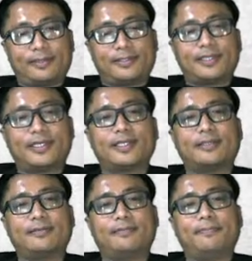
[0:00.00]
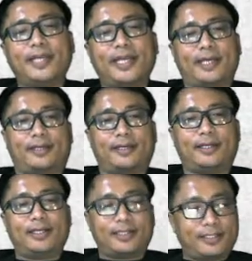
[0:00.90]
certain meaning.
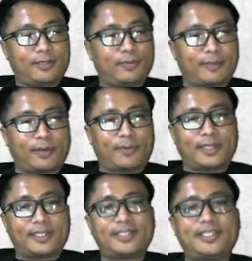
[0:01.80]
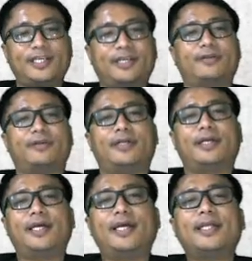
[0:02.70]
Let us see one by one. Seer.
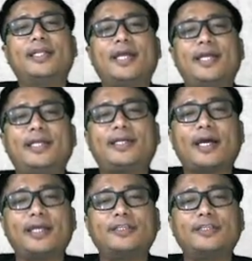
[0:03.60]
The entire